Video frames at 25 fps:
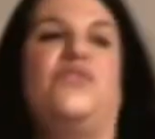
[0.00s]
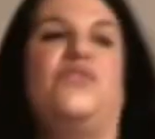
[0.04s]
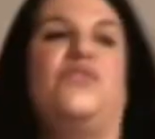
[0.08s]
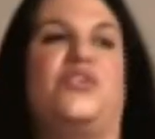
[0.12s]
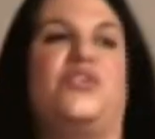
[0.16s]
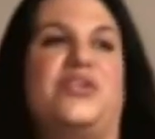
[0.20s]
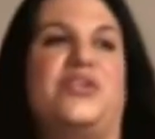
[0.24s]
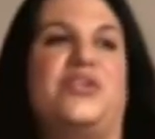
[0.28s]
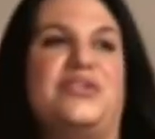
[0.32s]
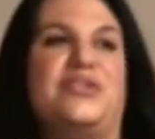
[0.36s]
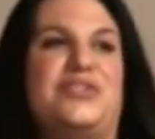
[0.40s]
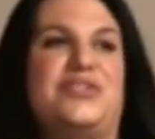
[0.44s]

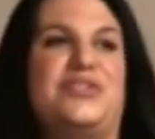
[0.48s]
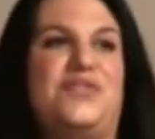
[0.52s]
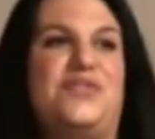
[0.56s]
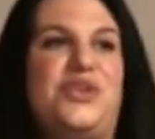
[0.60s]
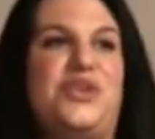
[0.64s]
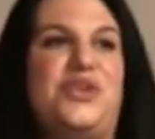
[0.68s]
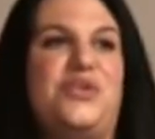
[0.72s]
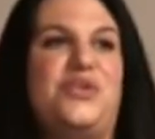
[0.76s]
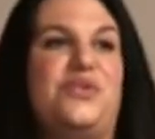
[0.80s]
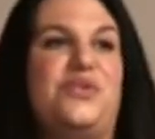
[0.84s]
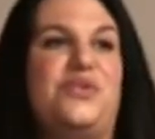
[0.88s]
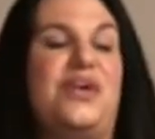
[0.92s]
For those of
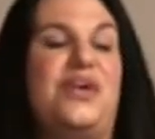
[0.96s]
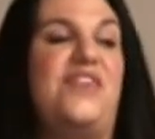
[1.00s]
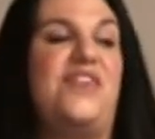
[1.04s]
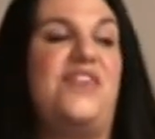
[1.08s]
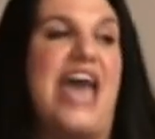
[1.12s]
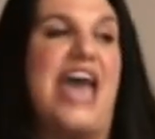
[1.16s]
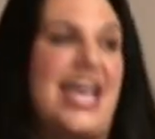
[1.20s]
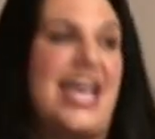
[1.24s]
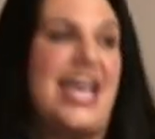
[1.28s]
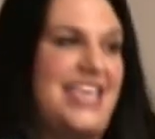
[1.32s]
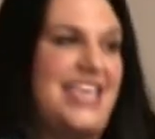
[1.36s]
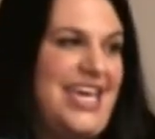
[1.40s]
you who have
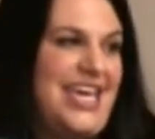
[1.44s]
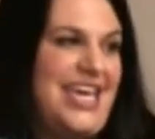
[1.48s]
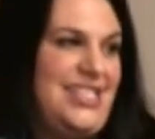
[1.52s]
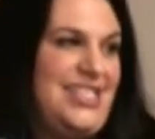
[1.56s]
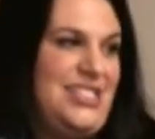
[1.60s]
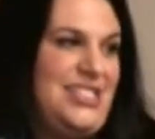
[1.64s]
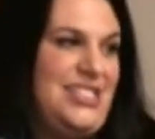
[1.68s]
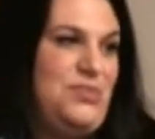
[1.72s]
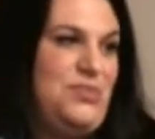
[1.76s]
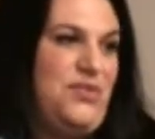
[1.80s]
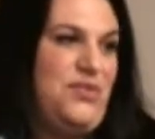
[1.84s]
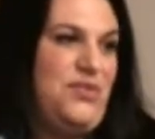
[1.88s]
had
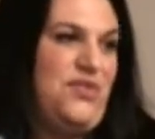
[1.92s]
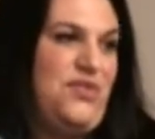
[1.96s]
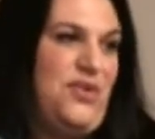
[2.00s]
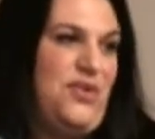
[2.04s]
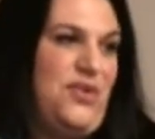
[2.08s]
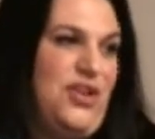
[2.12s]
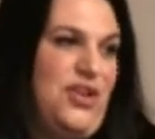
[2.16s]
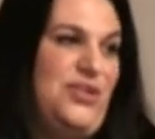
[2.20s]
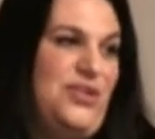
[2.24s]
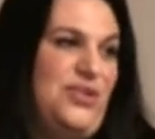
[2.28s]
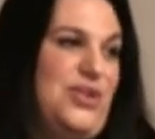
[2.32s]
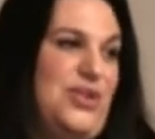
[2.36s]
cases
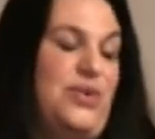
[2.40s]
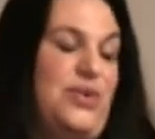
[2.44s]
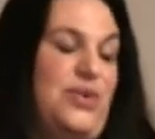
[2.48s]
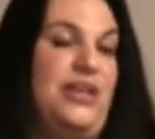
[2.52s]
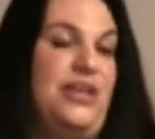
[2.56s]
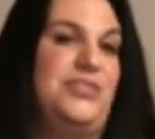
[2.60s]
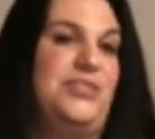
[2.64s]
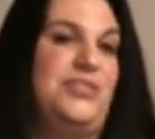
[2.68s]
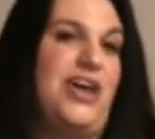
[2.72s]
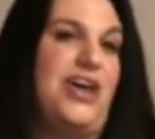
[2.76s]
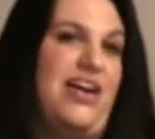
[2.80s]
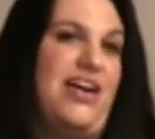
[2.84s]
before, you know
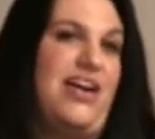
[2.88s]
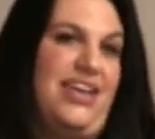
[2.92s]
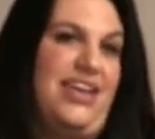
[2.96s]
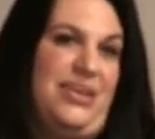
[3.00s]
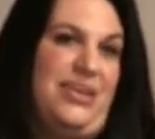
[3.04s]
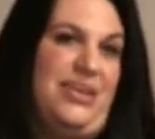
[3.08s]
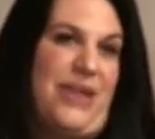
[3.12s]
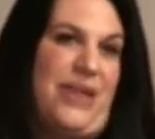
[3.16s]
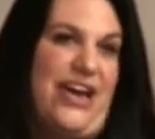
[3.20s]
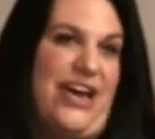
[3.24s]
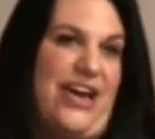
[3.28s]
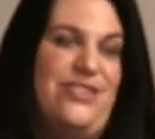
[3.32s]
what I'm
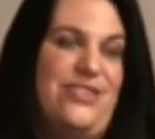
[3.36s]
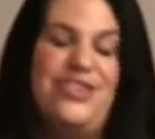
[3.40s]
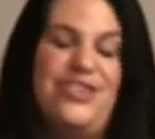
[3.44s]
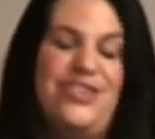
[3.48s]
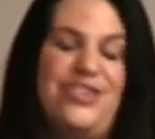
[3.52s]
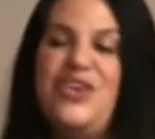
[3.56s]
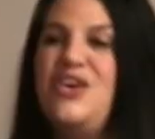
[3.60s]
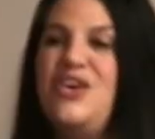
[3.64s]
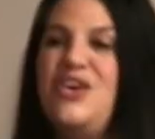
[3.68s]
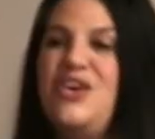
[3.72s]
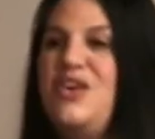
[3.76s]
talking about.